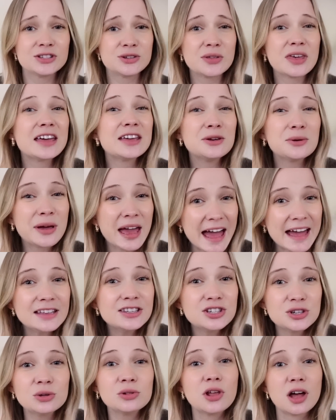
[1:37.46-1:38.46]
so that you can
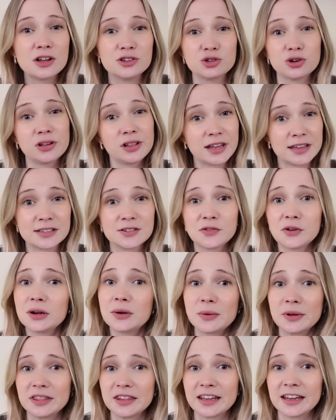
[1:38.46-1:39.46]
do laundry less
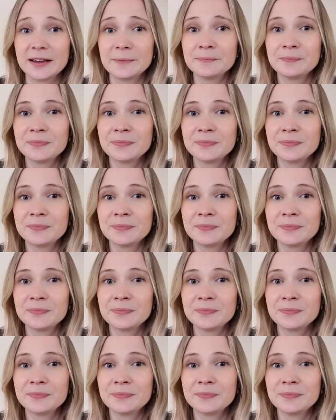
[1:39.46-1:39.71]
frequently.